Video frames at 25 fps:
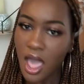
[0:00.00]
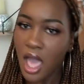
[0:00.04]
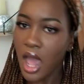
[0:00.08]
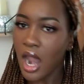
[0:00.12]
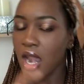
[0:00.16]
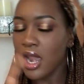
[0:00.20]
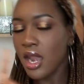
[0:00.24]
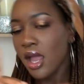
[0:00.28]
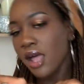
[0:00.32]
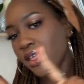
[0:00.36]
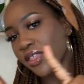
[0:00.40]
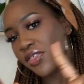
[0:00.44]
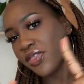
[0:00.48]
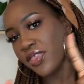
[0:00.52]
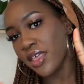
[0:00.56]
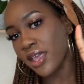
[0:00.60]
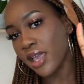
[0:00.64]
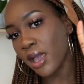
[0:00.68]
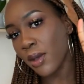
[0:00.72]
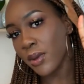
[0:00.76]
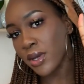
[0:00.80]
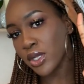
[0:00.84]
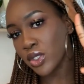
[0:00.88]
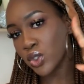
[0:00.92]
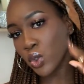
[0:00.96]
another
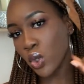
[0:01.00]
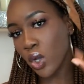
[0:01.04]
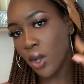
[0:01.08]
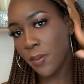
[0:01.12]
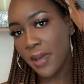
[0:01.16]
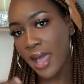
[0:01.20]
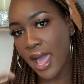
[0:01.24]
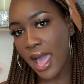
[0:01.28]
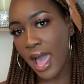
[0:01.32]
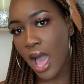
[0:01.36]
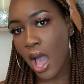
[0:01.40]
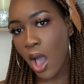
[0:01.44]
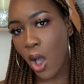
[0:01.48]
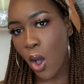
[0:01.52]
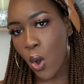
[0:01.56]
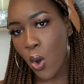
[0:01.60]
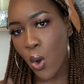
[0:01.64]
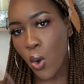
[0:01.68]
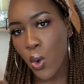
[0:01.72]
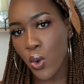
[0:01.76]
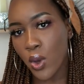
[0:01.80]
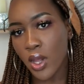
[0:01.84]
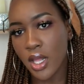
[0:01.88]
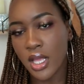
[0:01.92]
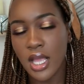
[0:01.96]
thing I want to talk
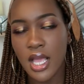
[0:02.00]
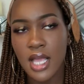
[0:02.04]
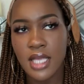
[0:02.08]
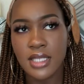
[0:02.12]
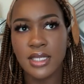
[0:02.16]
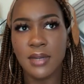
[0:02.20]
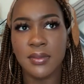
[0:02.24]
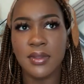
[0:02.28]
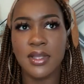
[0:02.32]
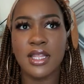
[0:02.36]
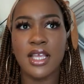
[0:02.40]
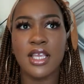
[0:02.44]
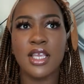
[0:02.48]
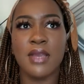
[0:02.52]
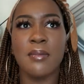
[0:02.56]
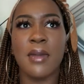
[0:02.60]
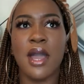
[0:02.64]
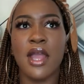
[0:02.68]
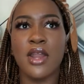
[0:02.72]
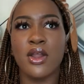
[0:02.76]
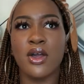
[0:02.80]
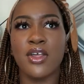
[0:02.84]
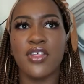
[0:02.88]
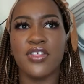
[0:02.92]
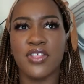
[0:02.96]
about, something that you
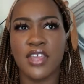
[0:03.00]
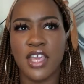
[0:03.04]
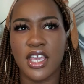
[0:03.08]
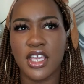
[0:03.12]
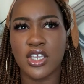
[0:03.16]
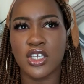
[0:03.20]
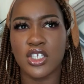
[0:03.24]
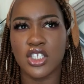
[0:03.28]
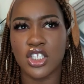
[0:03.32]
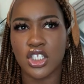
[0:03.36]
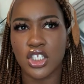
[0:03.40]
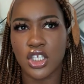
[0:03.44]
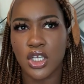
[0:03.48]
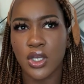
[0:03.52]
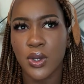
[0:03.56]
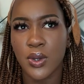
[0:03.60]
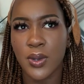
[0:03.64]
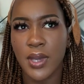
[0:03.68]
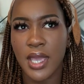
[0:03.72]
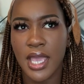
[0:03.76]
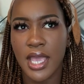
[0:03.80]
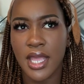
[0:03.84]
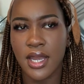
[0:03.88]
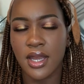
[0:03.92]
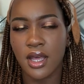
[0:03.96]
might not think you do
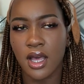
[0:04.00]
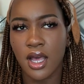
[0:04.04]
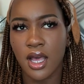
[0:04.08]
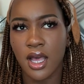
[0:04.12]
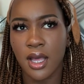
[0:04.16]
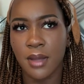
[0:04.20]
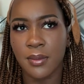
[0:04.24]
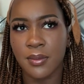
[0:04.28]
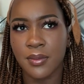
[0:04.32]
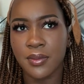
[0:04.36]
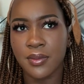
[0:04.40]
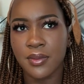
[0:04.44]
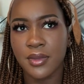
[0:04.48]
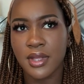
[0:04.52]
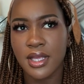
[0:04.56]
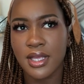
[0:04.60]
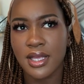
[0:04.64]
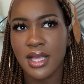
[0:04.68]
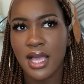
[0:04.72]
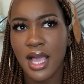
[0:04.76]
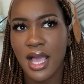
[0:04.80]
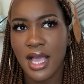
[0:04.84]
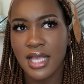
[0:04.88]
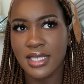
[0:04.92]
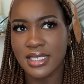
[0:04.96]
in a
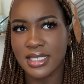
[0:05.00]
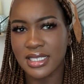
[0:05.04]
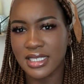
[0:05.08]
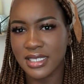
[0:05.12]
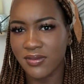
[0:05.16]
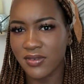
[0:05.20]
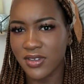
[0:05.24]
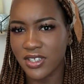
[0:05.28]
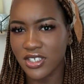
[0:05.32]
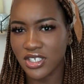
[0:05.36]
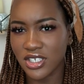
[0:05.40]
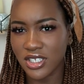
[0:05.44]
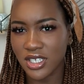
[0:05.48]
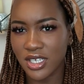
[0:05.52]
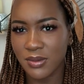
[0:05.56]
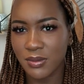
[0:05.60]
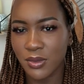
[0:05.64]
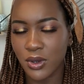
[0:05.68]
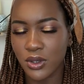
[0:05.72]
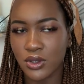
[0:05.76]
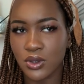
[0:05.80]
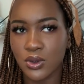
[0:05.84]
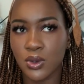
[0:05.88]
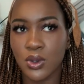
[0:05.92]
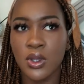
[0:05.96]
civil engineering
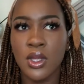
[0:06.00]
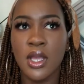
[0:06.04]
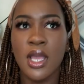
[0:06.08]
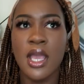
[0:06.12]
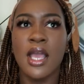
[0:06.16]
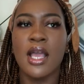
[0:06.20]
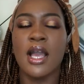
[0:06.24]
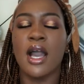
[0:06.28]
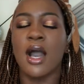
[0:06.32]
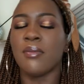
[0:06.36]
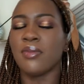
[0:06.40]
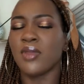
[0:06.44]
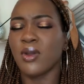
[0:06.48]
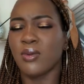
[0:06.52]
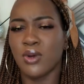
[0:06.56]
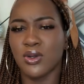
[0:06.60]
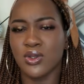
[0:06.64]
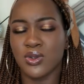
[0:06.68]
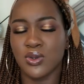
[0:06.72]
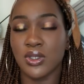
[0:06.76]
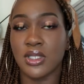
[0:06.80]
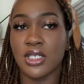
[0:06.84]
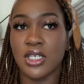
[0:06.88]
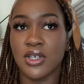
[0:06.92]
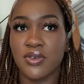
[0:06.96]

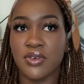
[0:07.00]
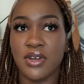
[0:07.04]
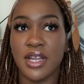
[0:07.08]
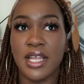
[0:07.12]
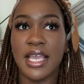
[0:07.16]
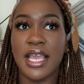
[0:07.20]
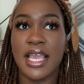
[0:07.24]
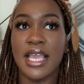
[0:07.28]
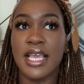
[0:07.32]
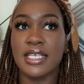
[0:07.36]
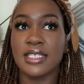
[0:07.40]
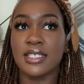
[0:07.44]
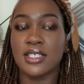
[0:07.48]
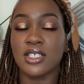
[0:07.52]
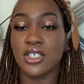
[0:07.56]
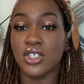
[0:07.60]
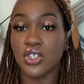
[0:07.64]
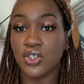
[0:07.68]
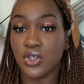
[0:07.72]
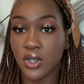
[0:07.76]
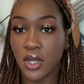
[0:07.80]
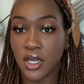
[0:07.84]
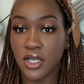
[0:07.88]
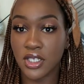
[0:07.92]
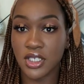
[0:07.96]
module, degree, is
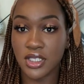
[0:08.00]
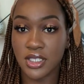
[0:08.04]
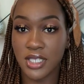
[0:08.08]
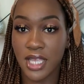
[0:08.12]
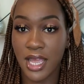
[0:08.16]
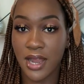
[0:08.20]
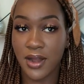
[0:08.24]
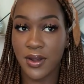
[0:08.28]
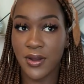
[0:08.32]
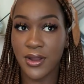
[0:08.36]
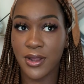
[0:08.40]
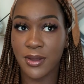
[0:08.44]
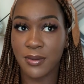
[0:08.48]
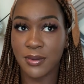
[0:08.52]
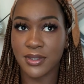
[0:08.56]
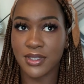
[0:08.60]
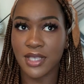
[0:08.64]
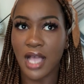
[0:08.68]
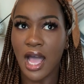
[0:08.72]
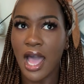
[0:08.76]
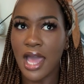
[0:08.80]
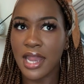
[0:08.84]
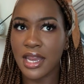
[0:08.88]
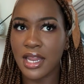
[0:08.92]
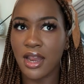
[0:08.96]
constructionarium.
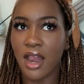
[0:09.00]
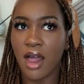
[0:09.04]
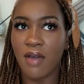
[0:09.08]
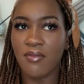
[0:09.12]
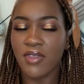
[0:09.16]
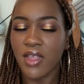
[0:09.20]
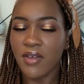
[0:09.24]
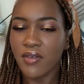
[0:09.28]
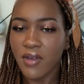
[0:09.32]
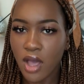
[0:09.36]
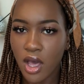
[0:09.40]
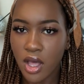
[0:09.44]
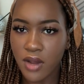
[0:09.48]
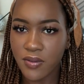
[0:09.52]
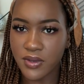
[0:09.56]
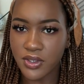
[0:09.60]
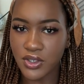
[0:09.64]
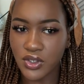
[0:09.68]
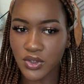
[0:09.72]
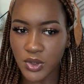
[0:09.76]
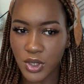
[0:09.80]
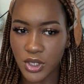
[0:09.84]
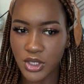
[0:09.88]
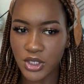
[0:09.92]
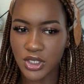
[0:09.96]
Because I've never heard of
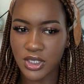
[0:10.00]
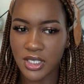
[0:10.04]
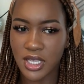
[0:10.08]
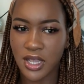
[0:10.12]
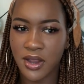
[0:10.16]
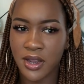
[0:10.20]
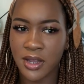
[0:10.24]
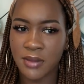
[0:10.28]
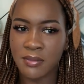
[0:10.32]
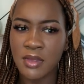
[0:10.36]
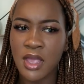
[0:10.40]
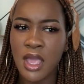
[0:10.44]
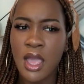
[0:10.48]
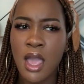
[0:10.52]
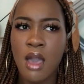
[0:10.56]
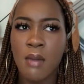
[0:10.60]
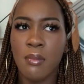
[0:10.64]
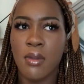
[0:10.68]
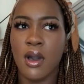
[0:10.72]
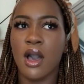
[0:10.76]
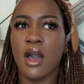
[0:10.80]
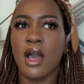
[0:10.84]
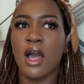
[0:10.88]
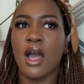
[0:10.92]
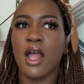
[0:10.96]
constructionarium,
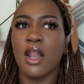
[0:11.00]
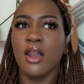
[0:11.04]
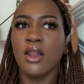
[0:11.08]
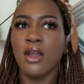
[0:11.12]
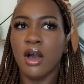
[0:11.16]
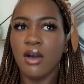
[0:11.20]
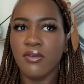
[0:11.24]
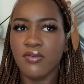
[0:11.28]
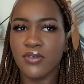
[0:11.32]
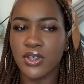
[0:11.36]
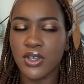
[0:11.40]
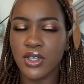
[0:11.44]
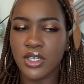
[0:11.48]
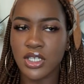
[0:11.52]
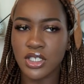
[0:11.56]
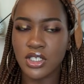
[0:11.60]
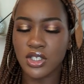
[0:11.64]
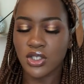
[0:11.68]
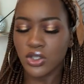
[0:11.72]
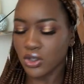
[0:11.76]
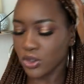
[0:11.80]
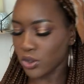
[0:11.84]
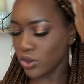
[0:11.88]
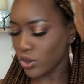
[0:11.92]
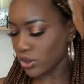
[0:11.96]
but a lot of
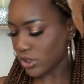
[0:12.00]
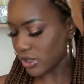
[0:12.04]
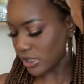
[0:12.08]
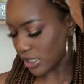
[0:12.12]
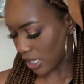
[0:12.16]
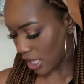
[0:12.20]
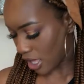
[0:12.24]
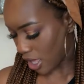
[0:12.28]
unis do